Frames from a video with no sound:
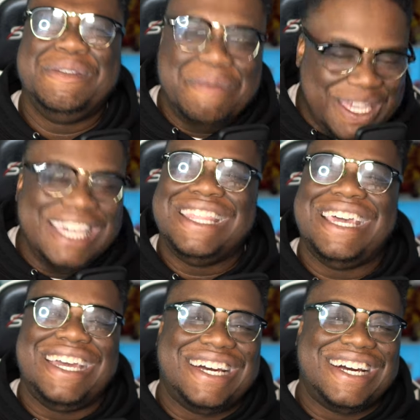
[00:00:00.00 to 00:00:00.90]
to be
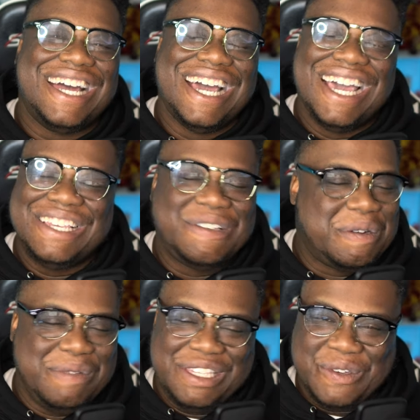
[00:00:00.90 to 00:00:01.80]
there. It's going
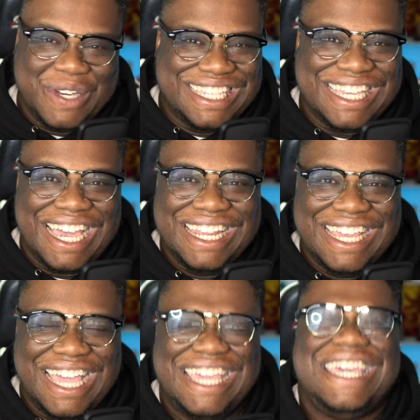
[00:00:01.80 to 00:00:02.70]
to be so
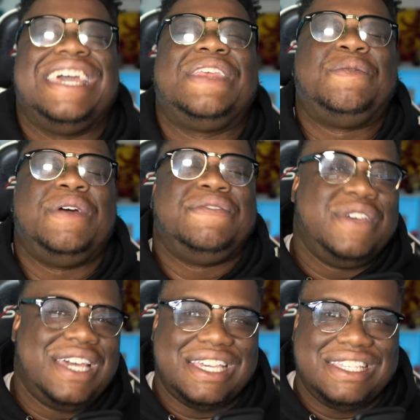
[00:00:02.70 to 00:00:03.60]
exciting. I cannot wait for
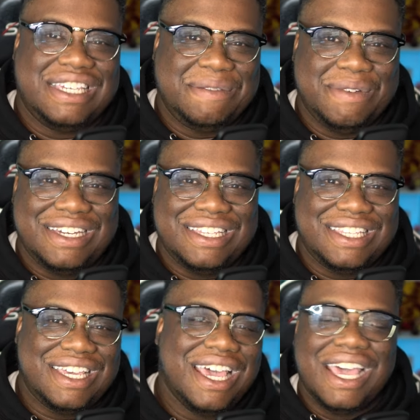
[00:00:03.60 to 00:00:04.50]
you guys to experience
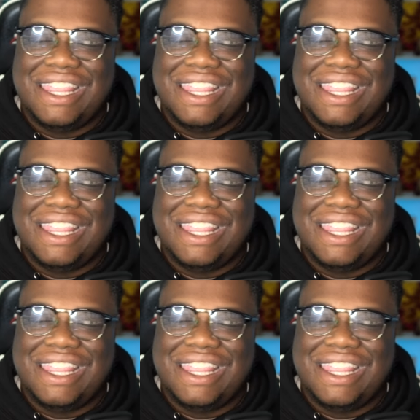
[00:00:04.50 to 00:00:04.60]
it.